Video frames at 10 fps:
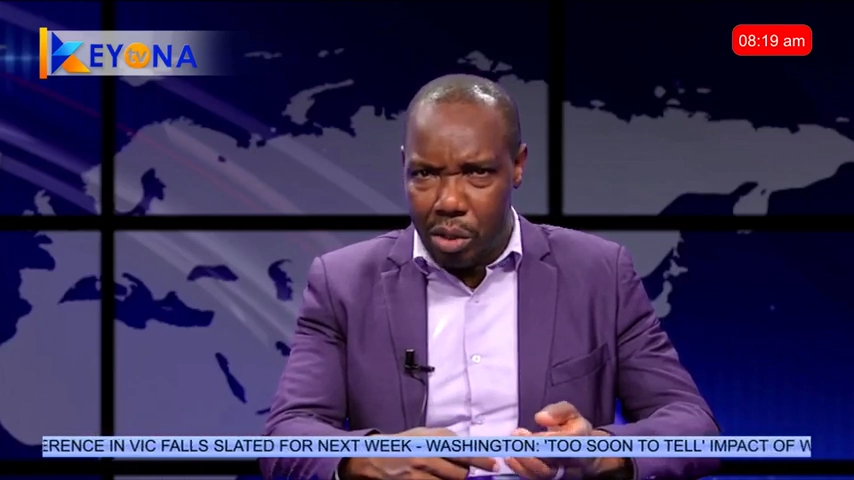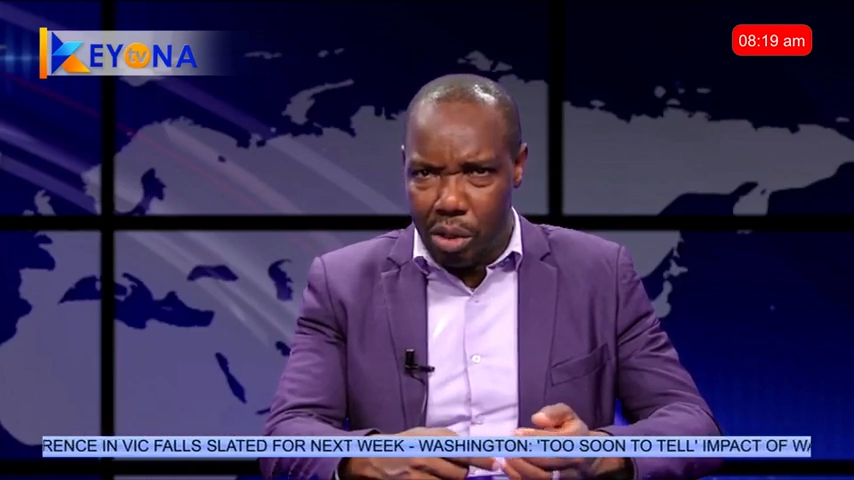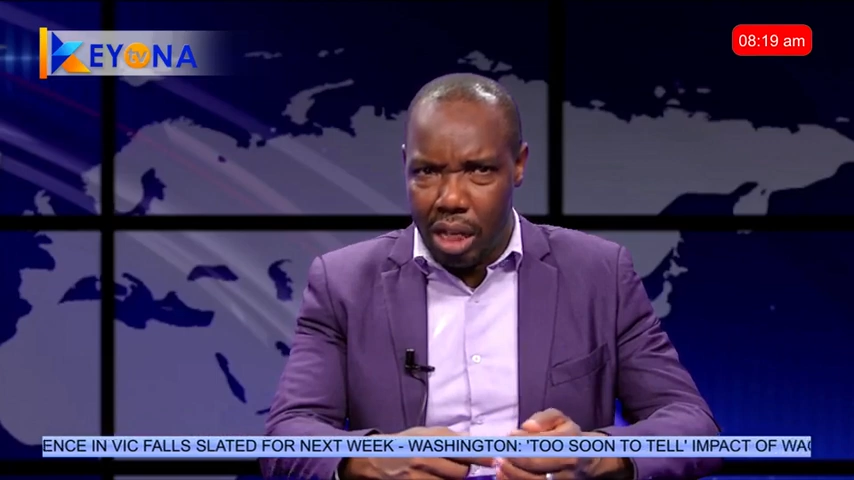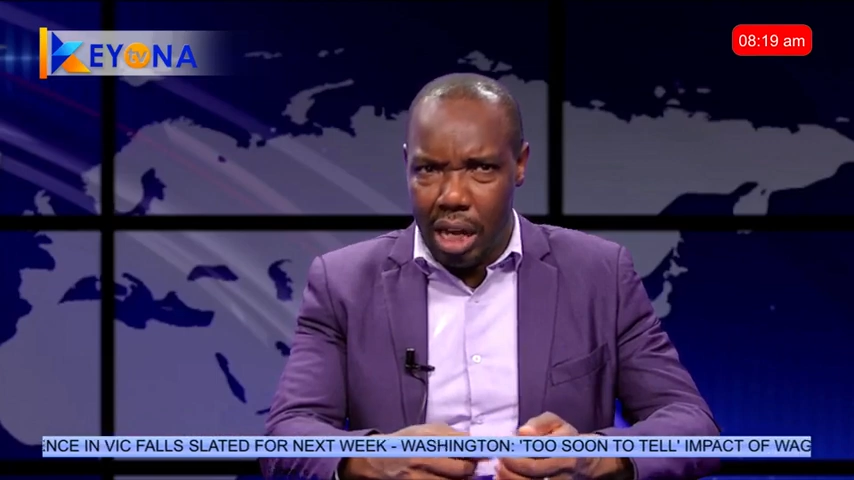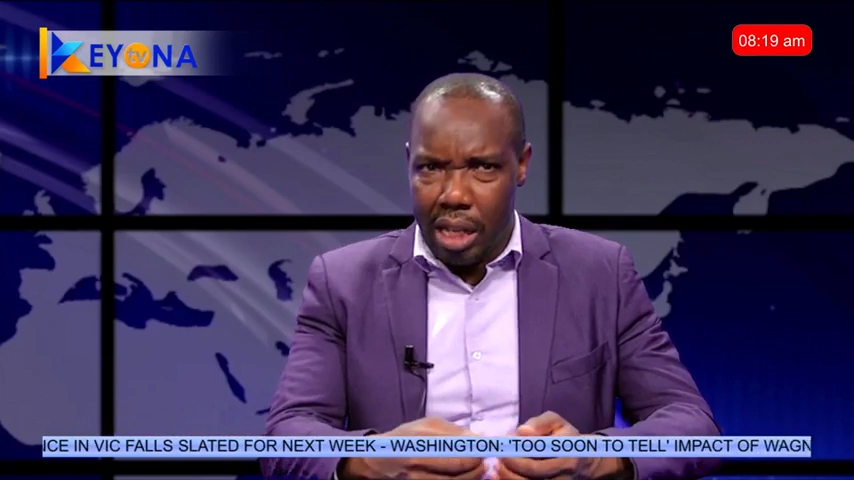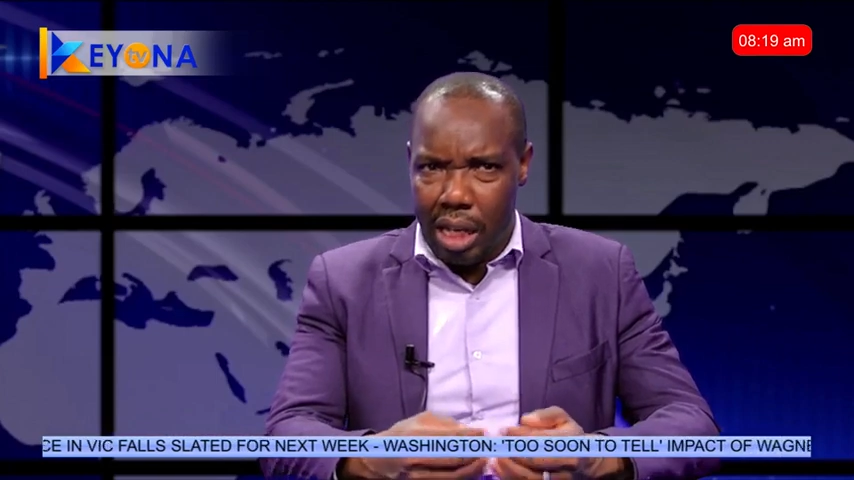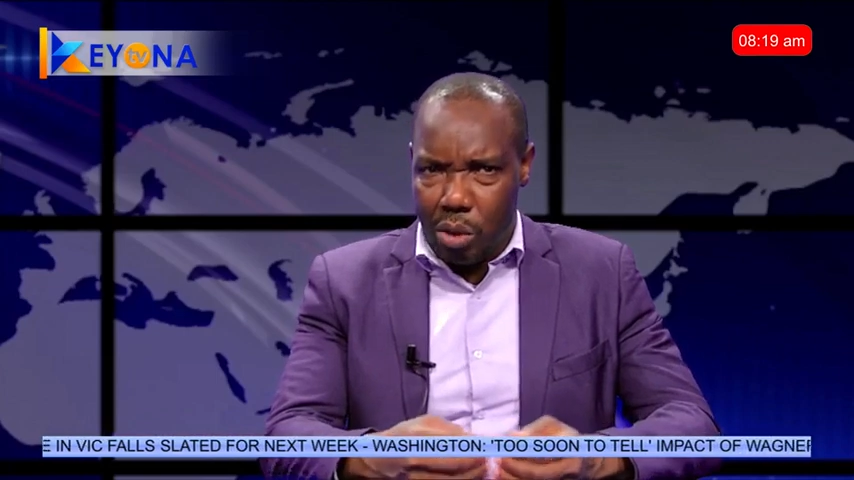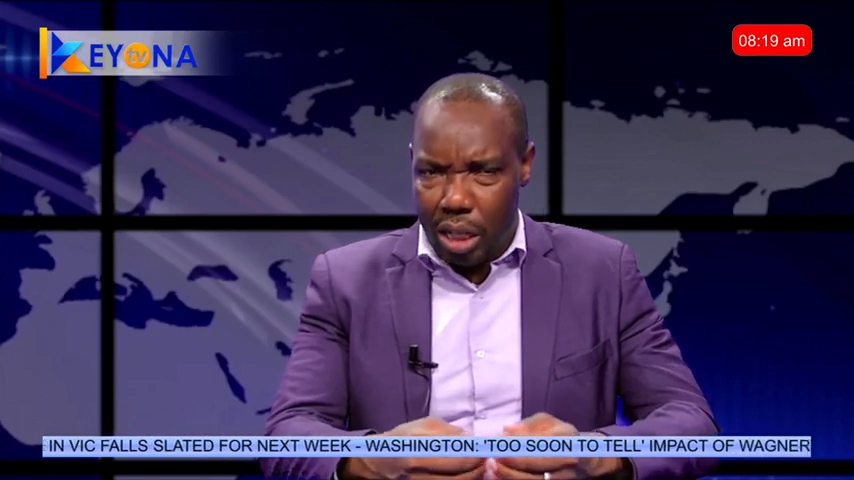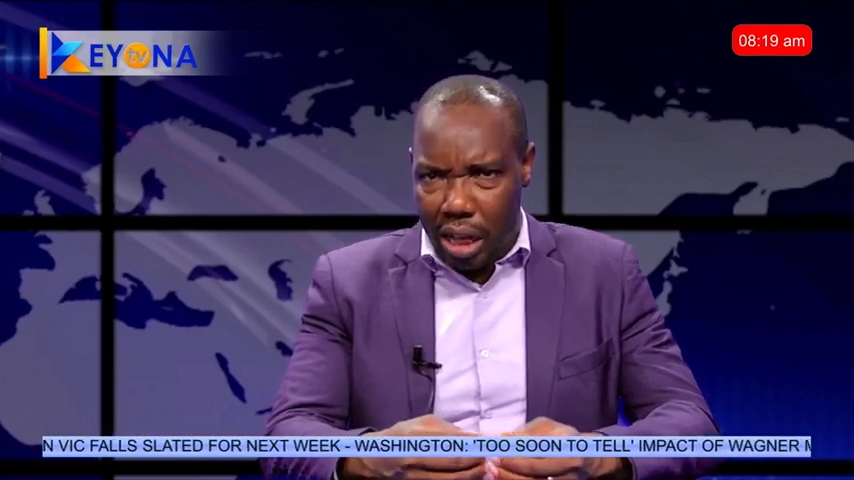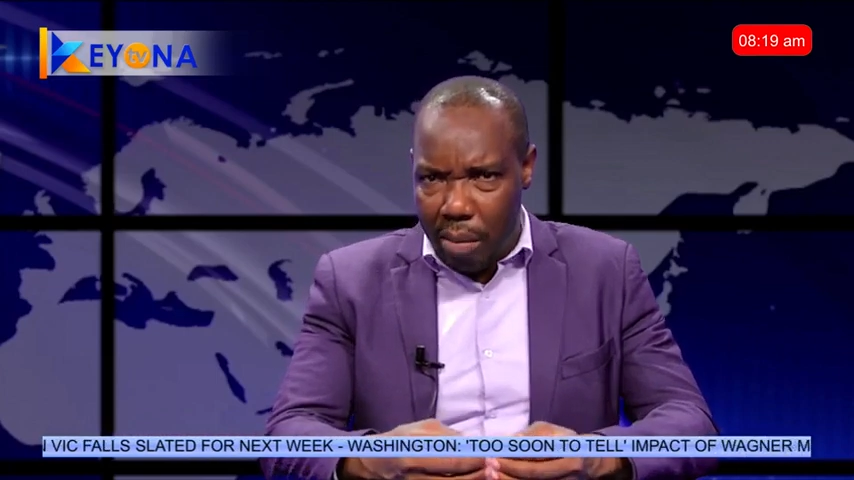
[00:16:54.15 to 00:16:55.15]
So that's
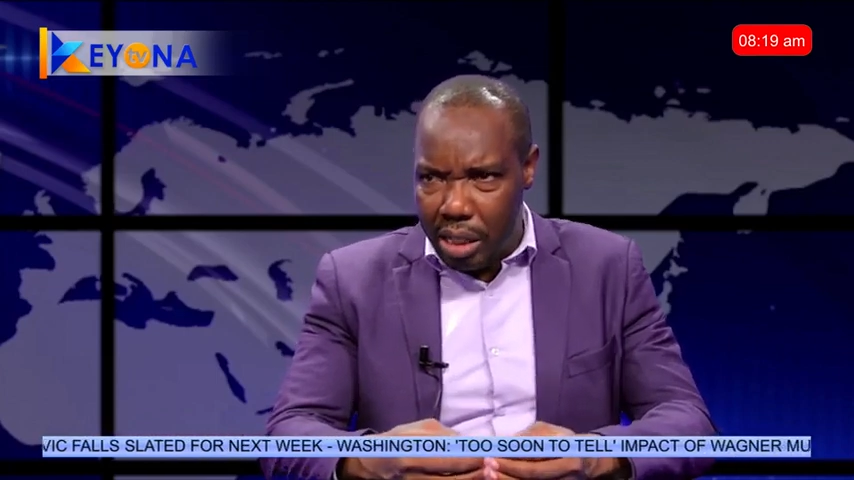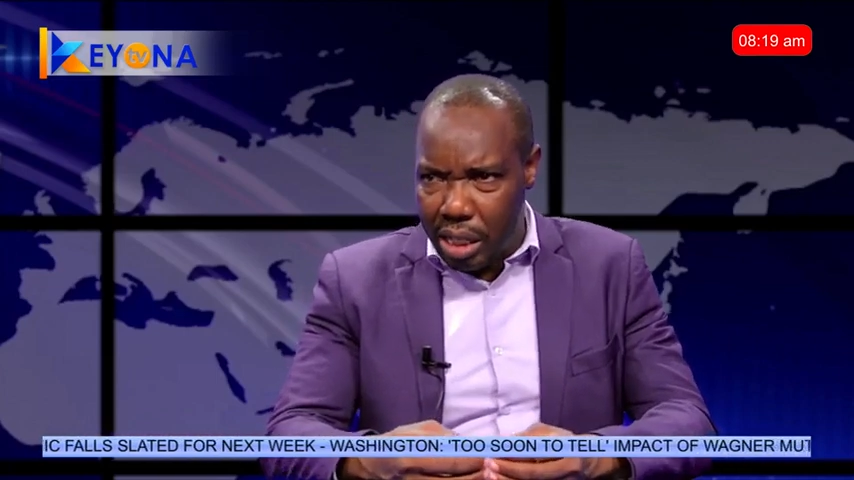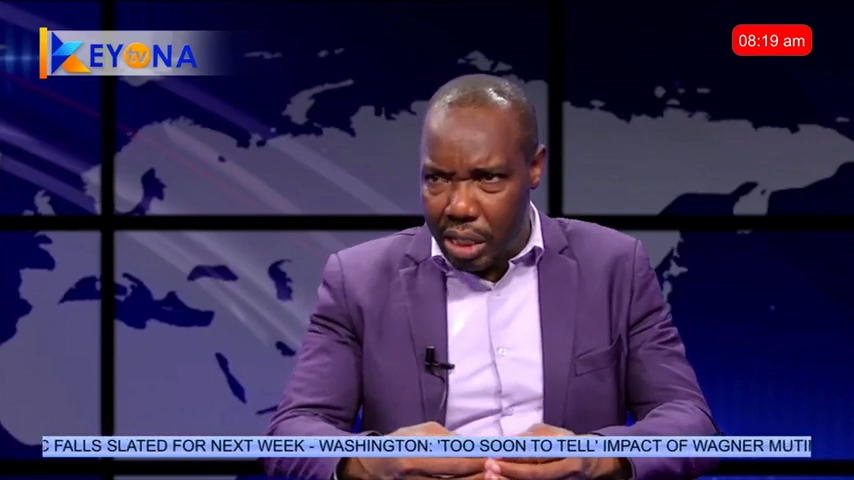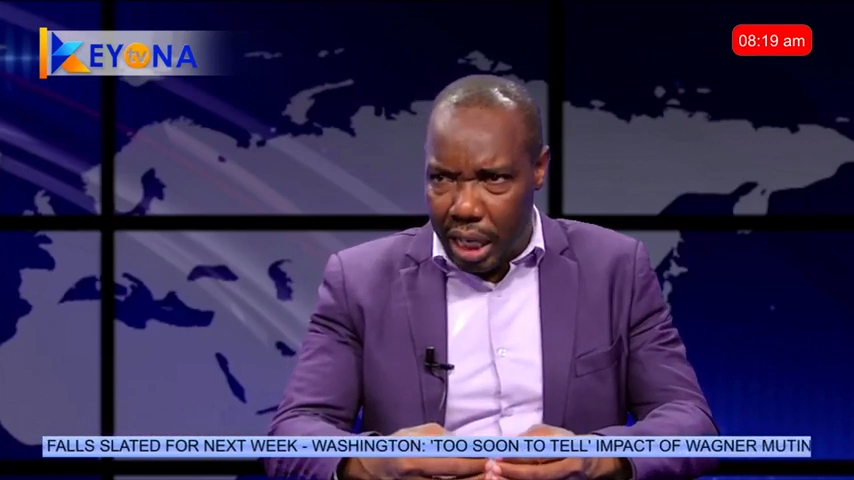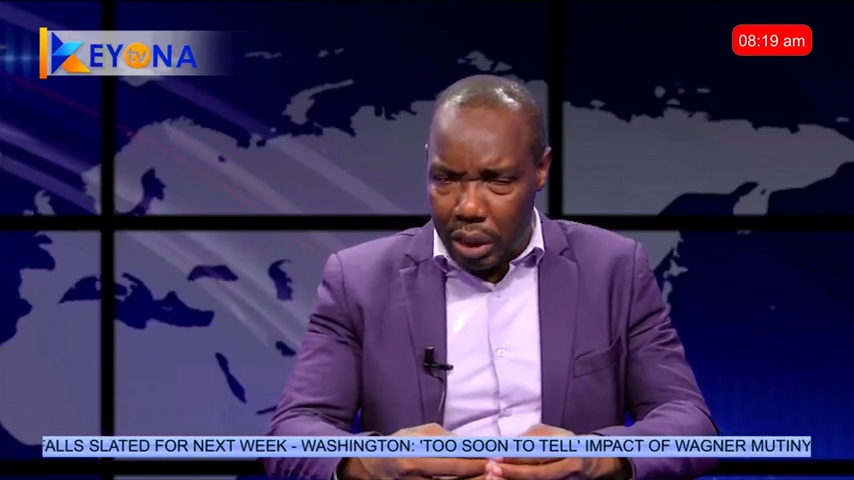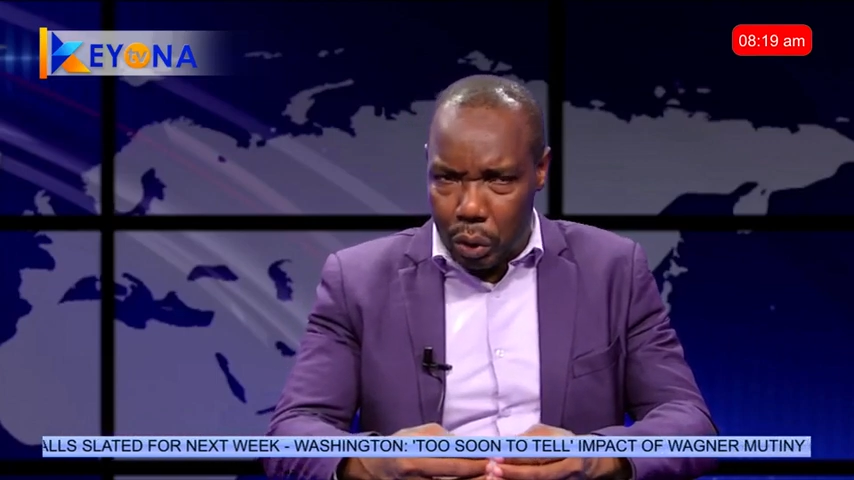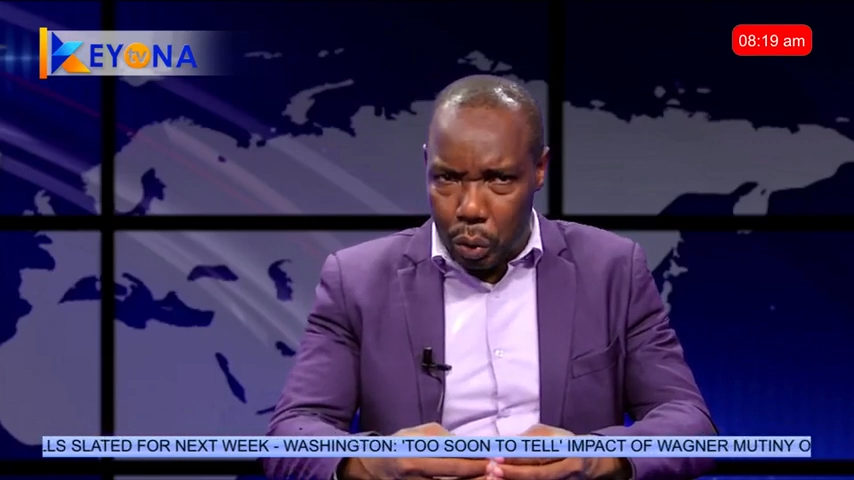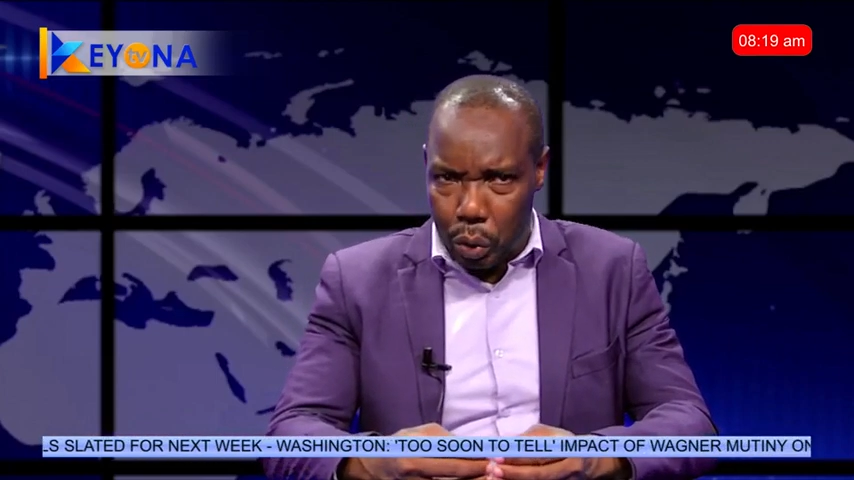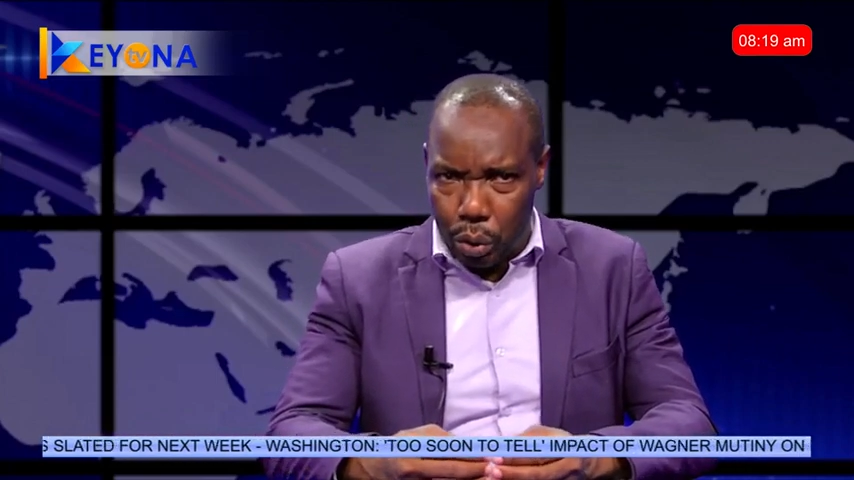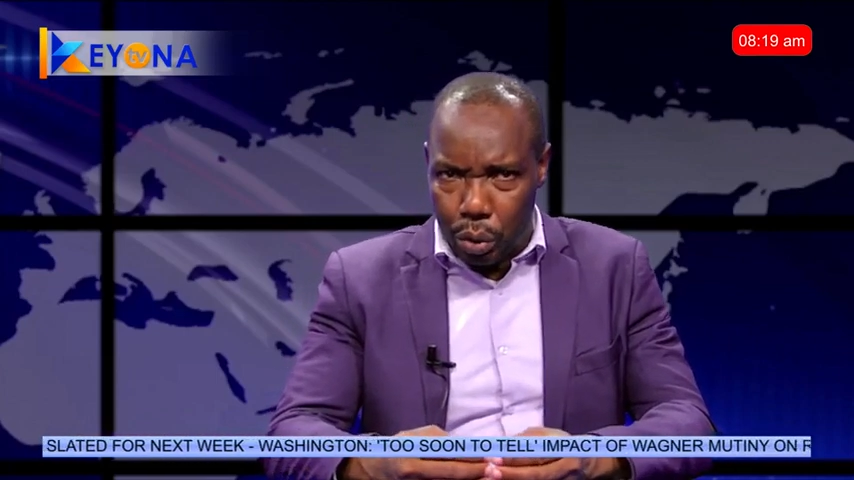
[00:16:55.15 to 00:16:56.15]
what government is trying
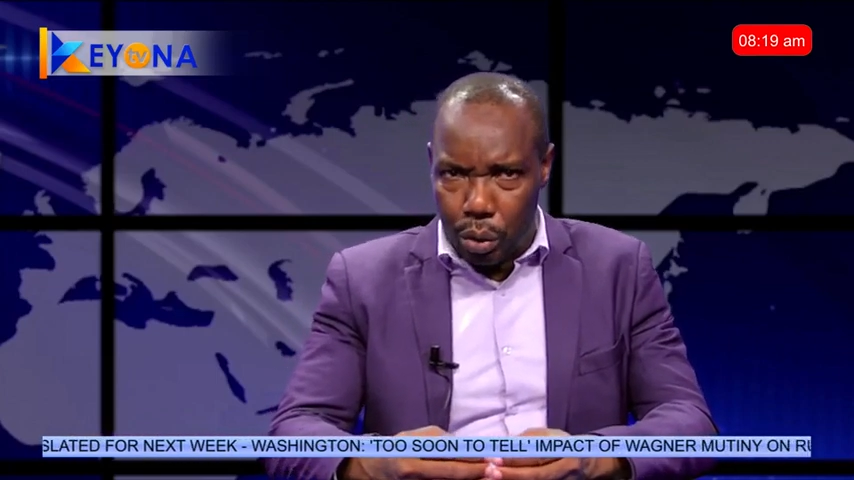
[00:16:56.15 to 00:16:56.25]
to do.